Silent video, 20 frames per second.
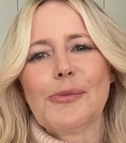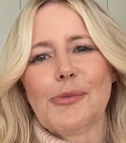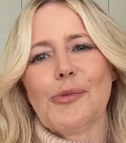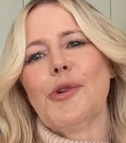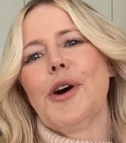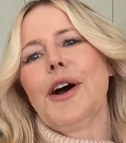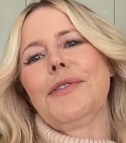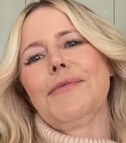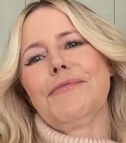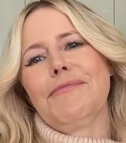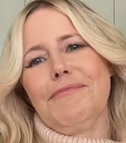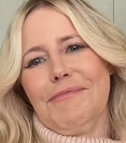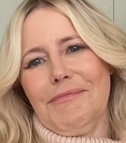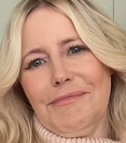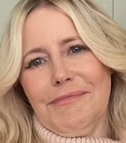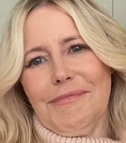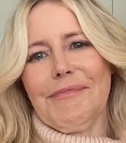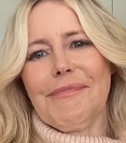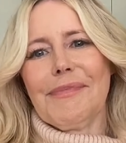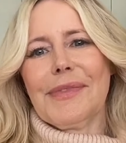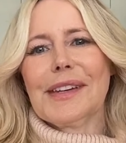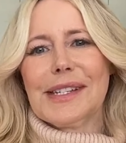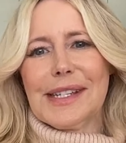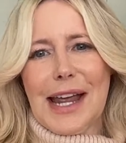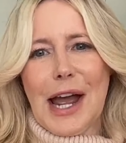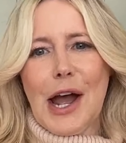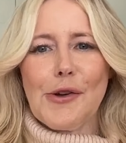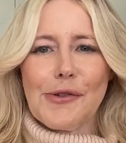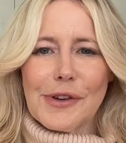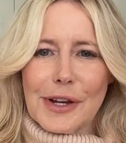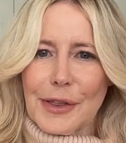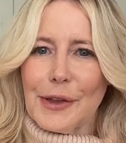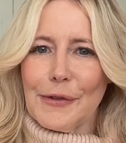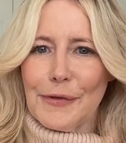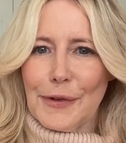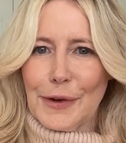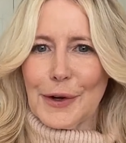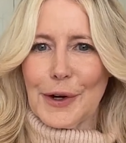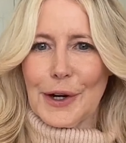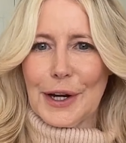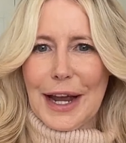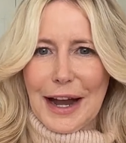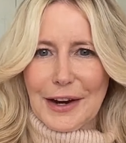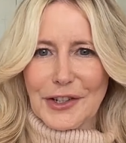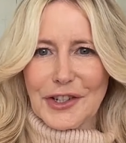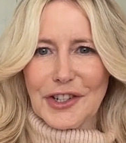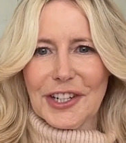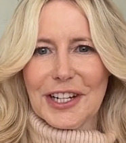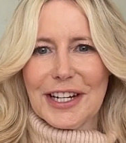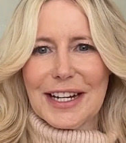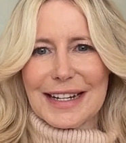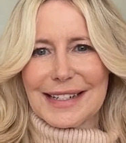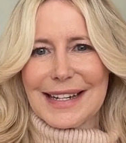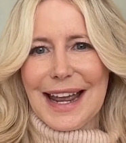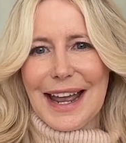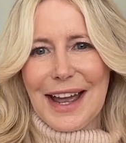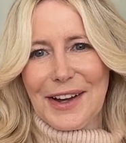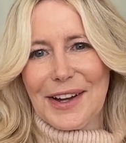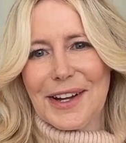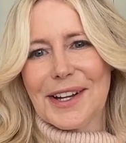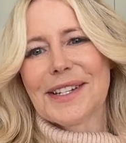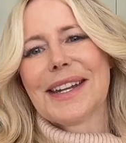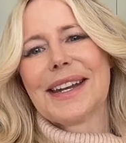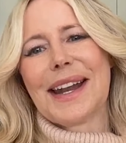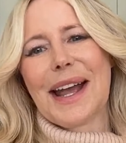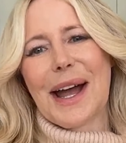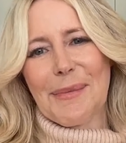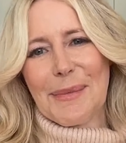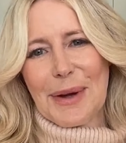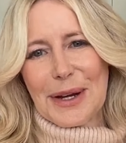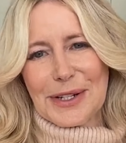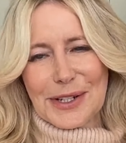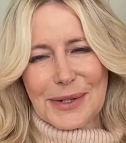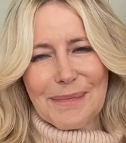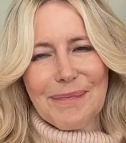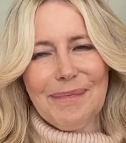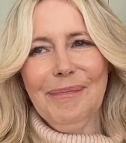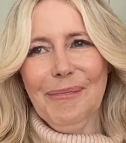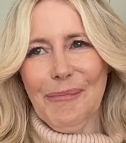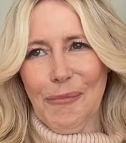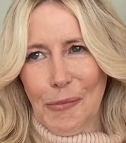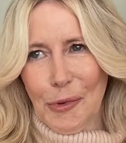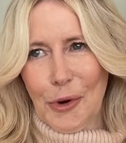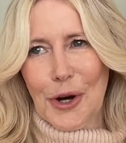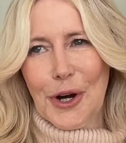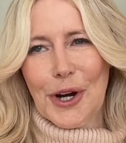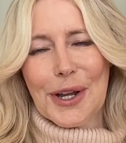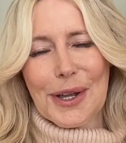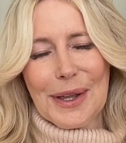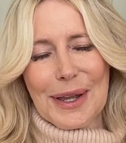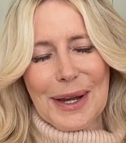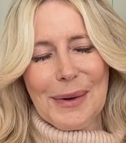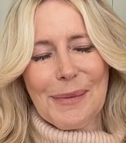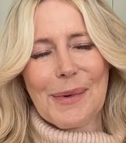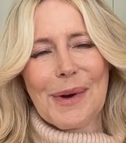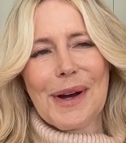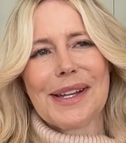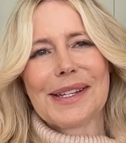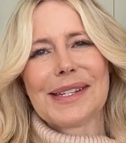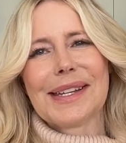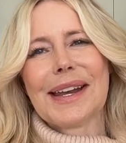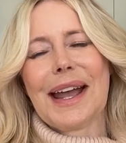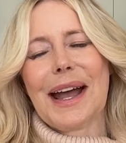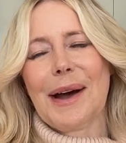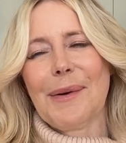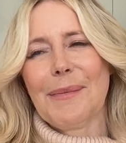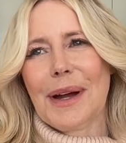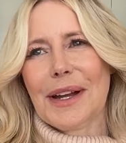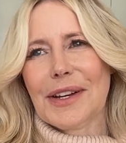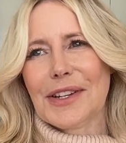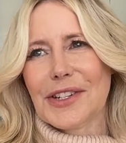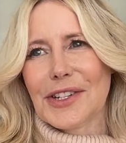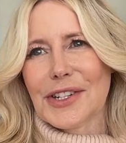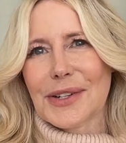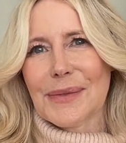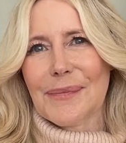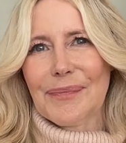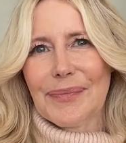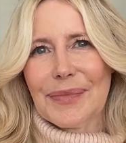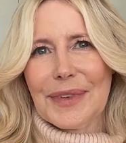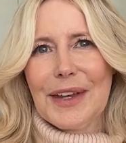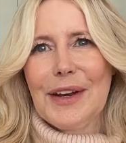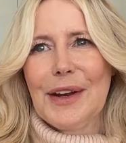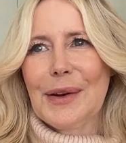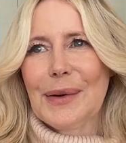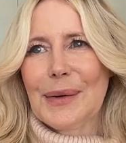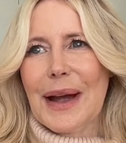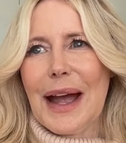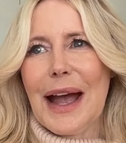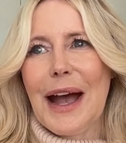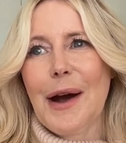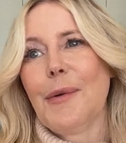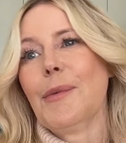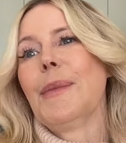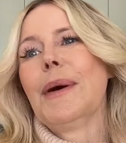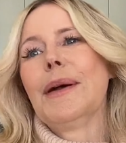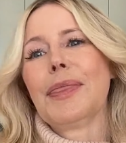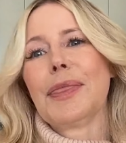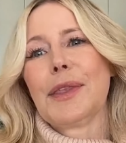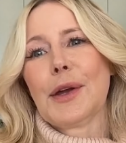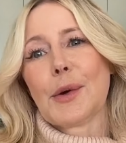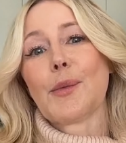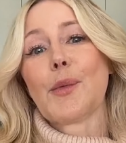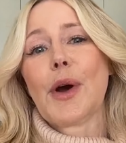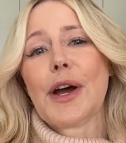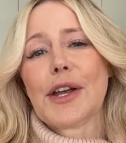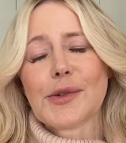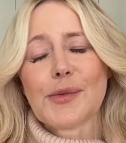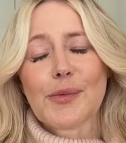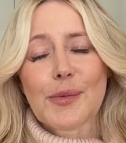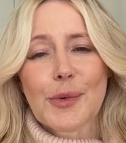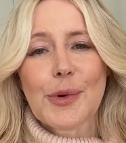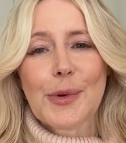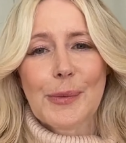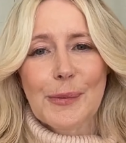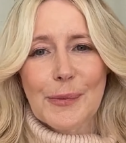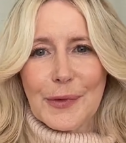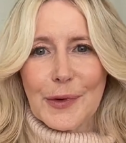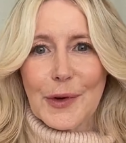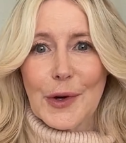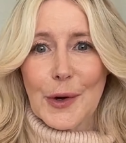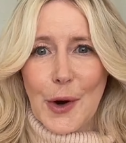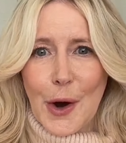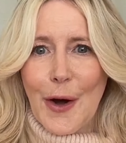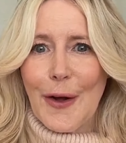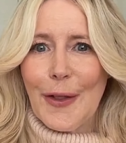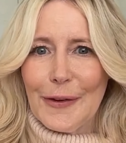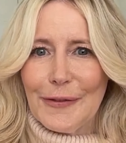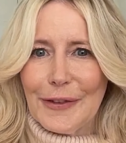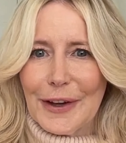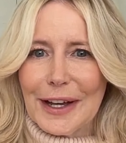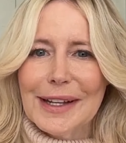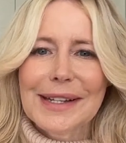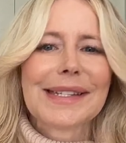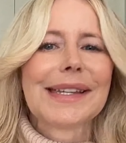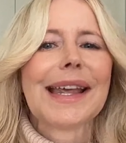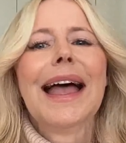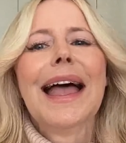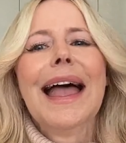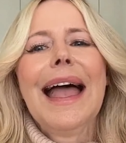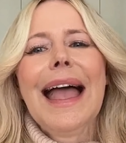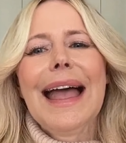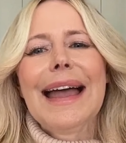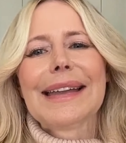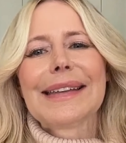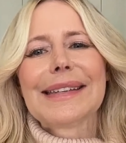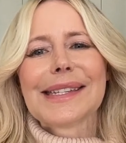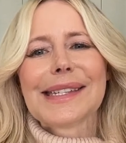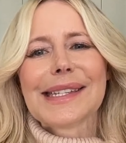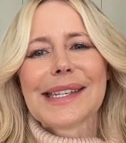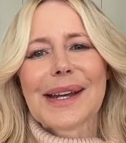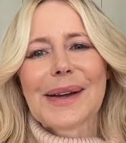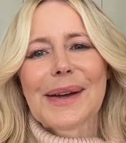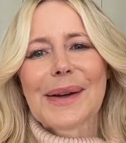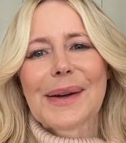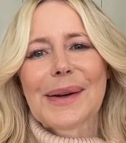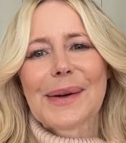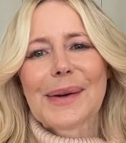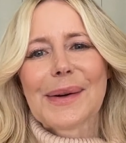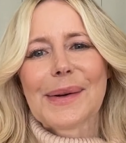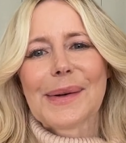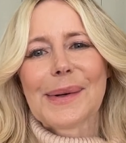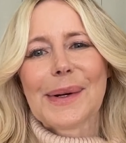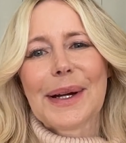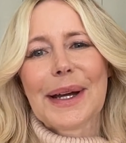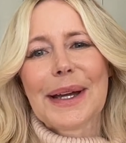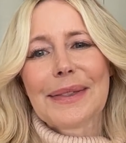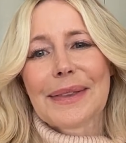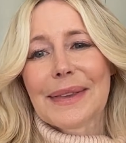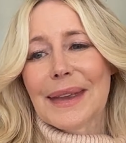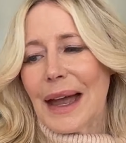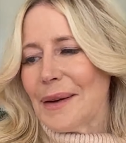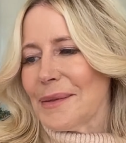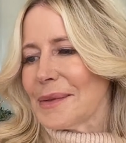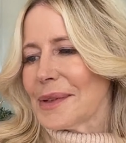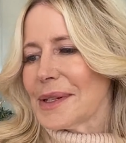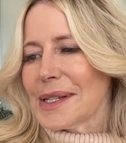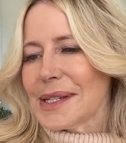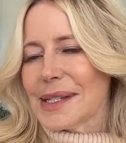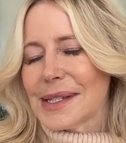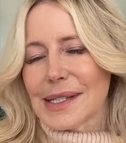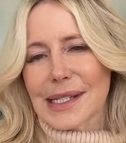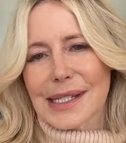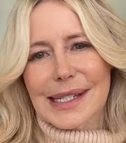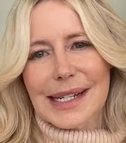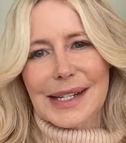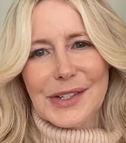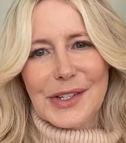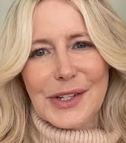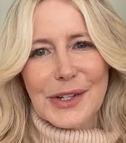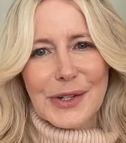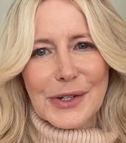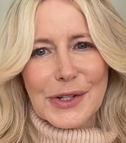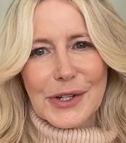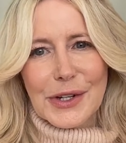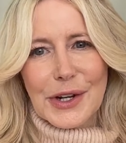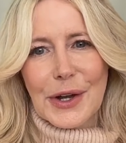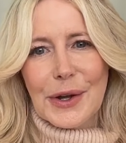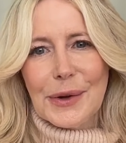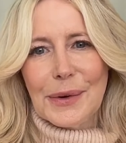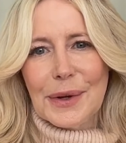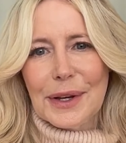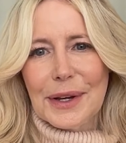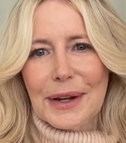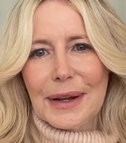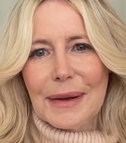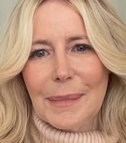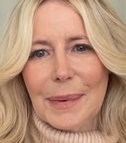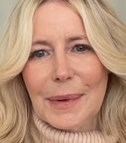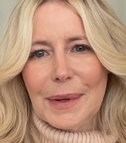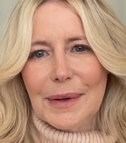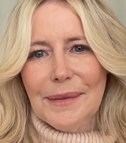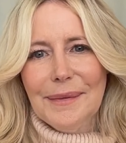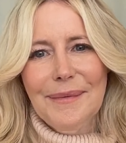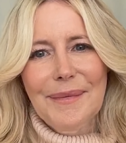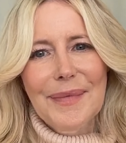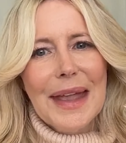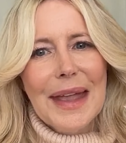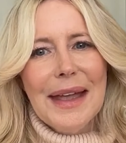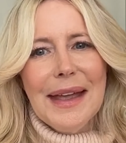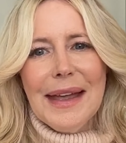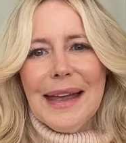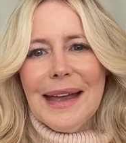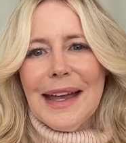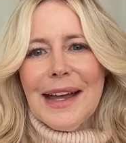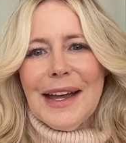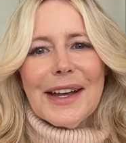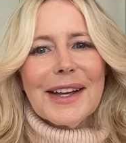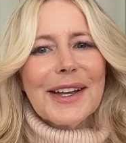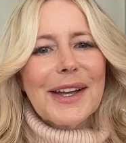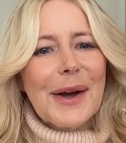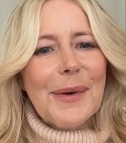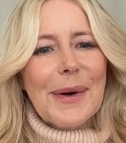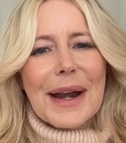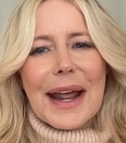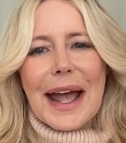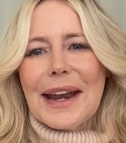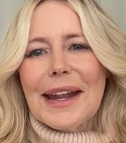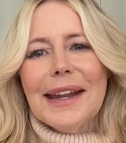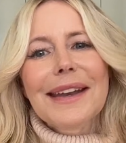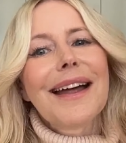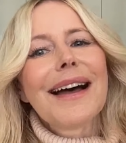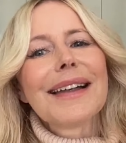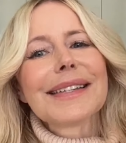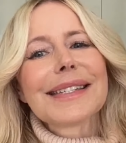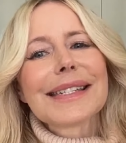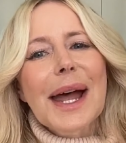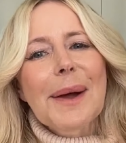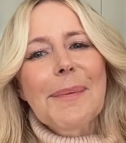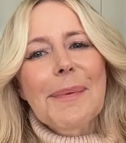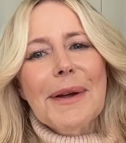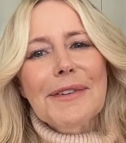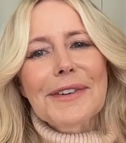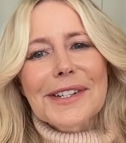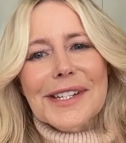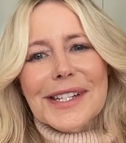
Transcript: what the sound and the fury actually entailed and how much work it was and how much you know how there was room for all of us and so that was six years ago and i've been going at it nonstop ever